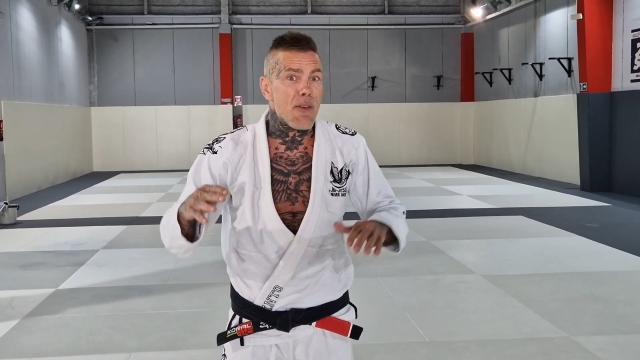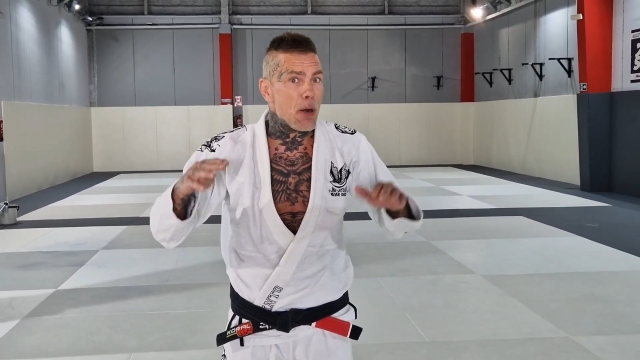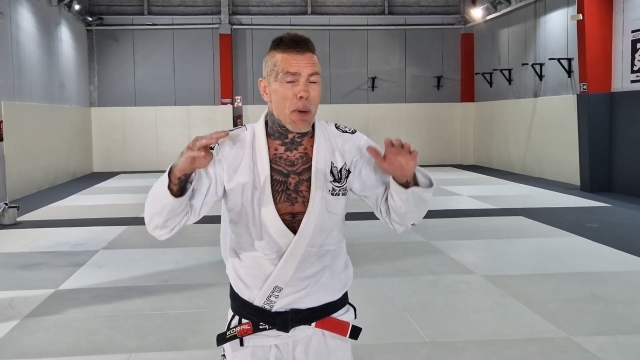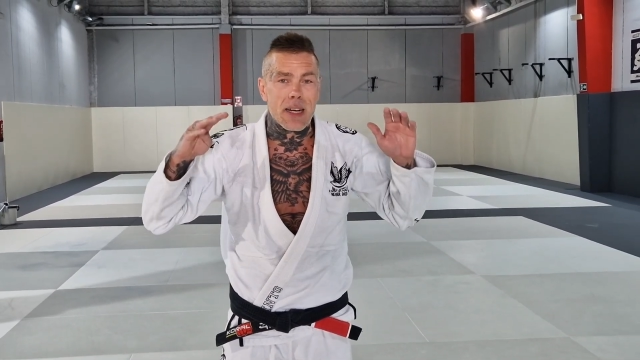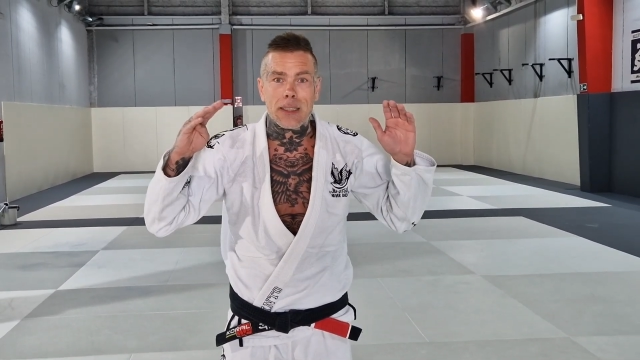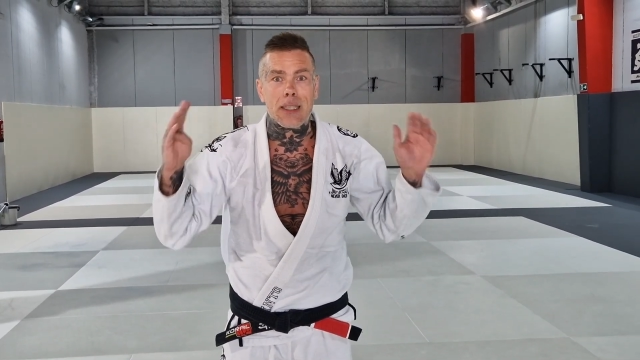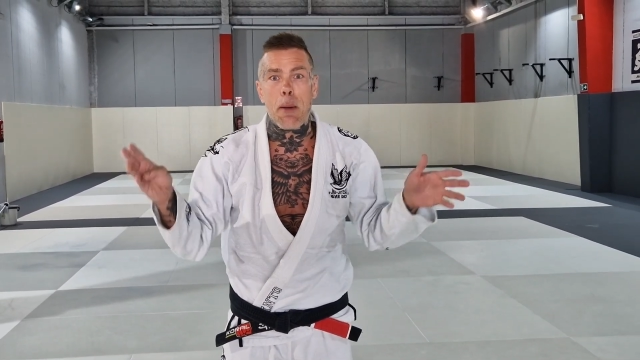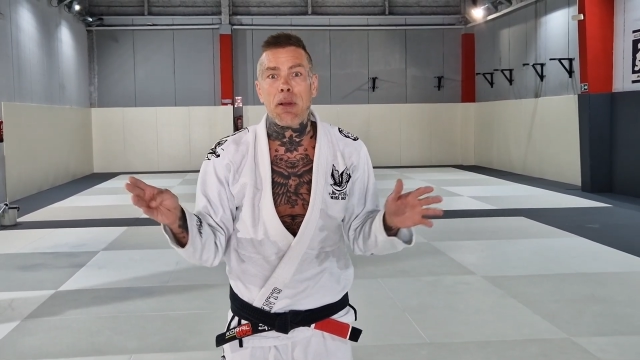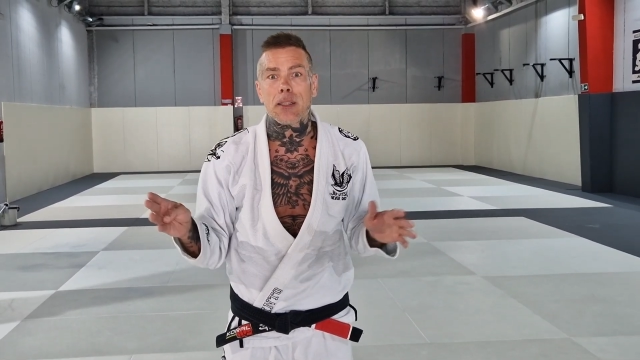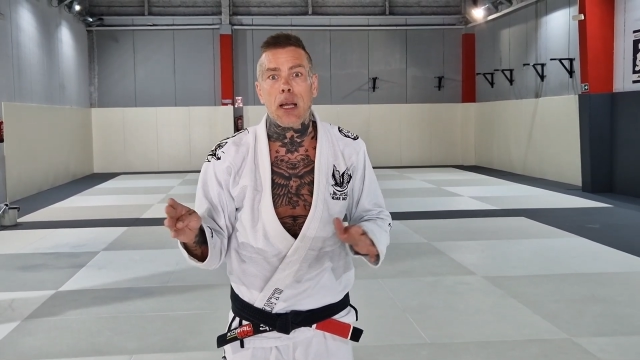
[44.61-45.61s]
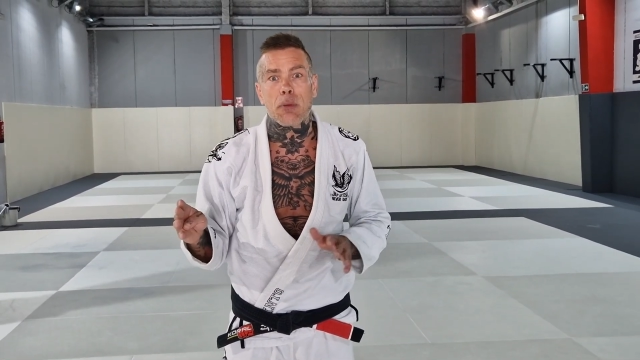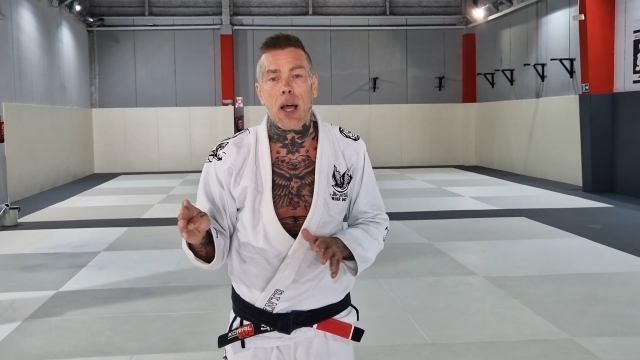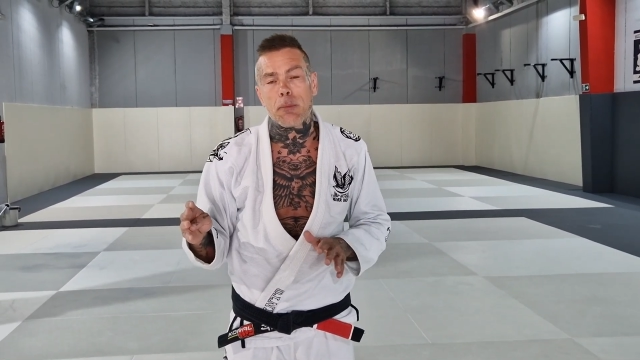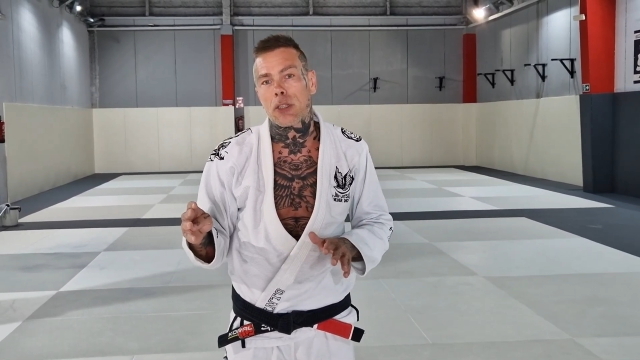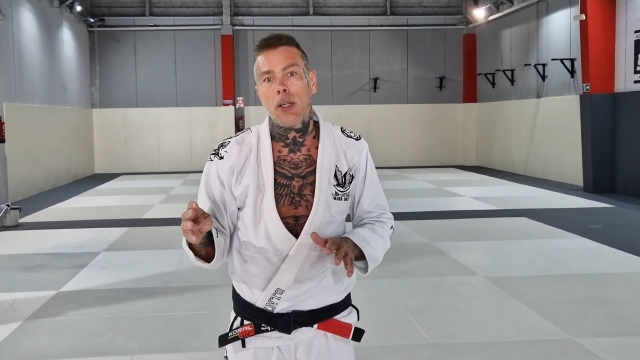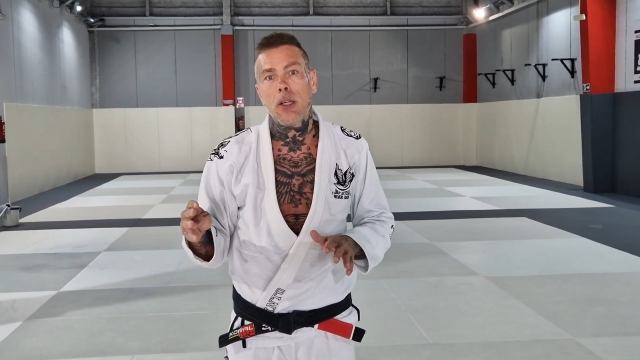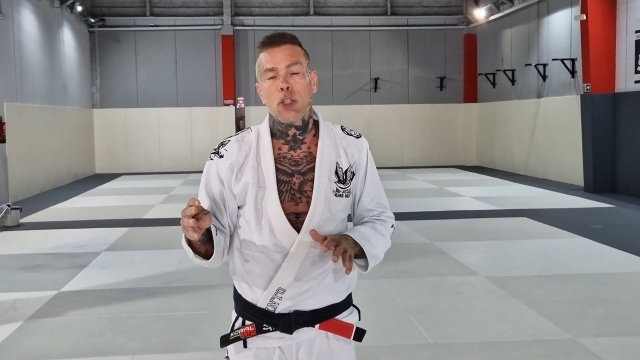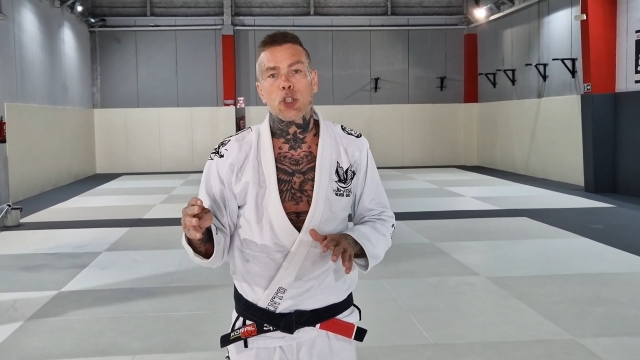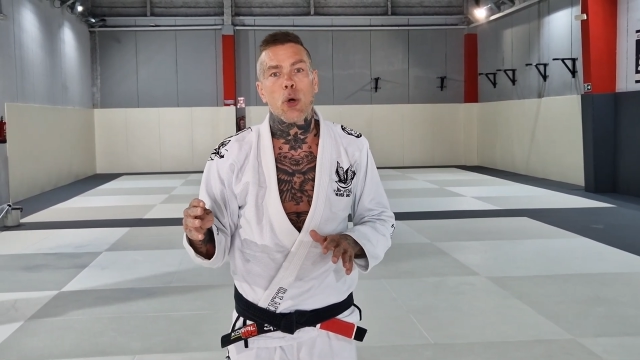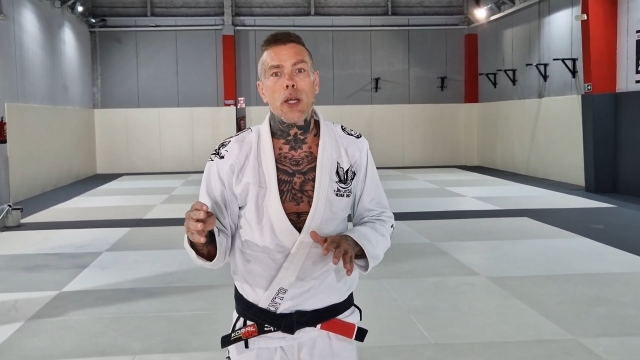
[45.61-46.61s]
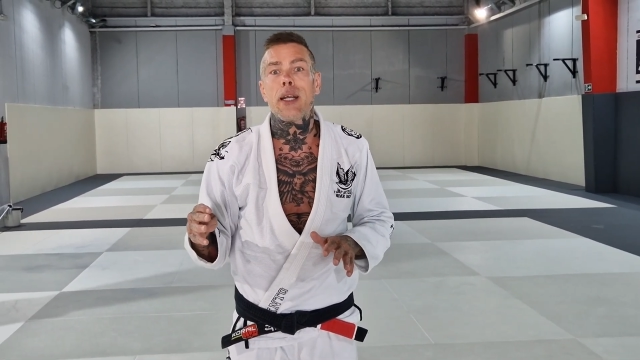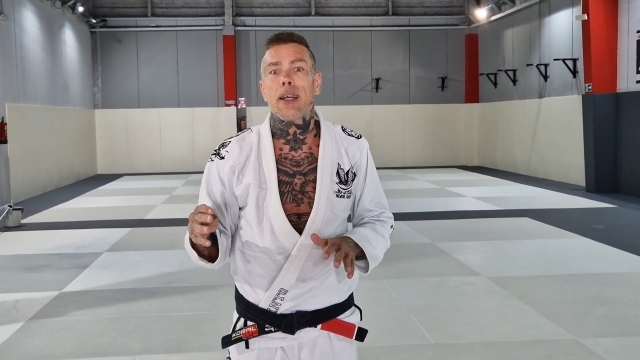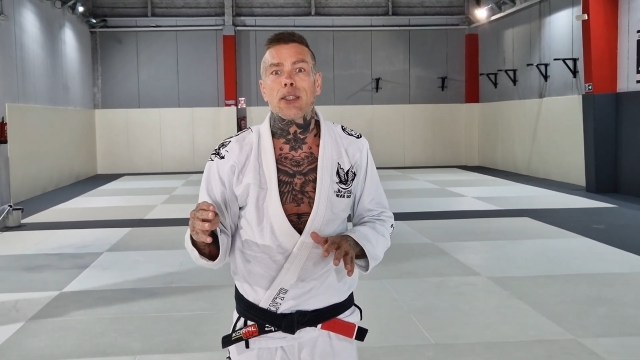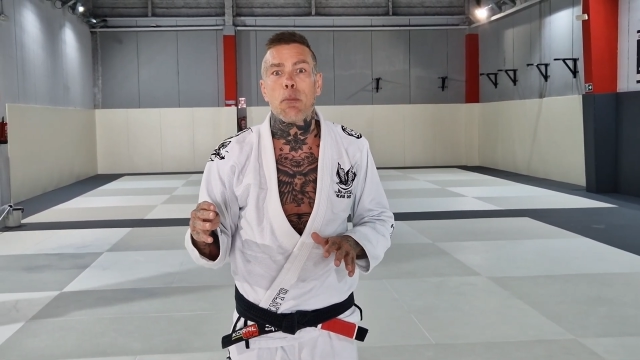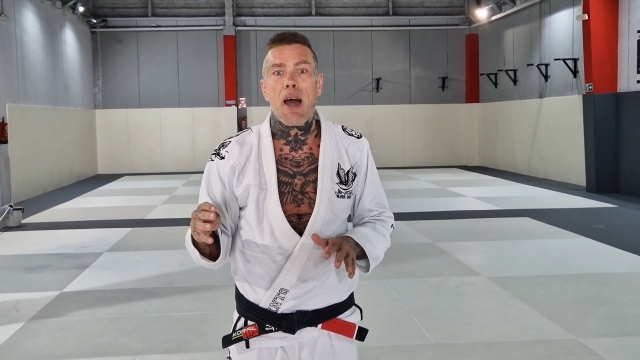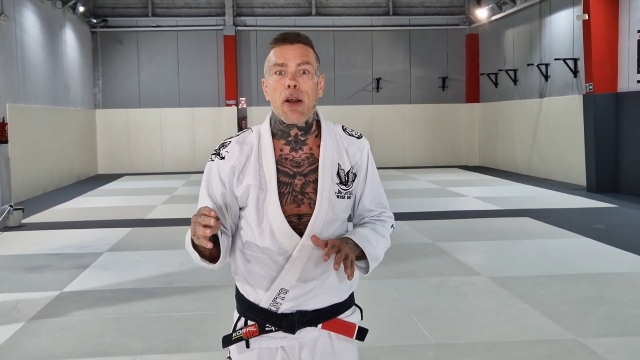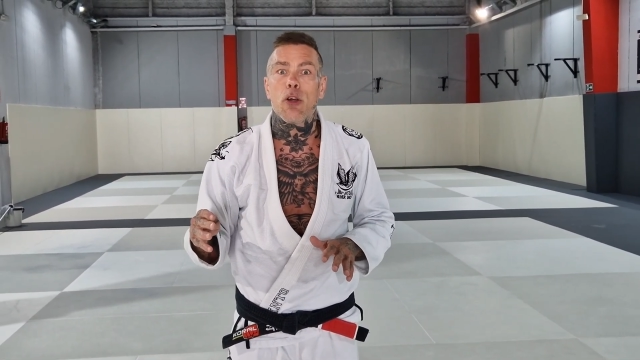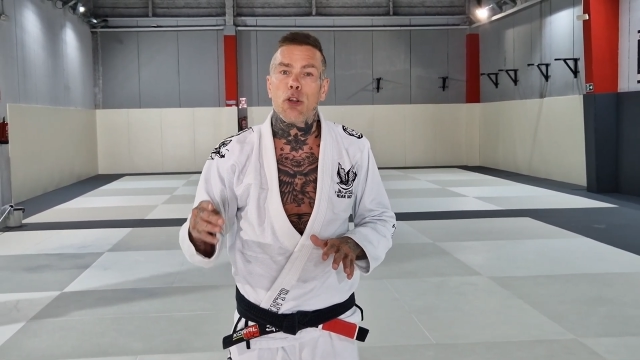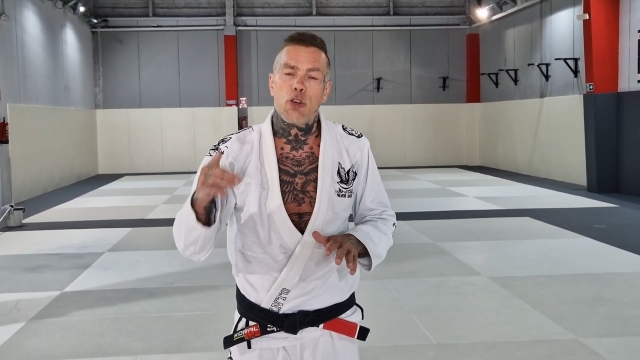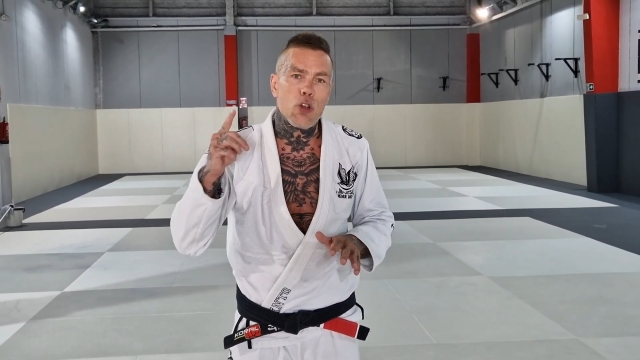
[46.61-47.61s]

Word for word: Everybody is tapping sometimes, so it doesn't matter.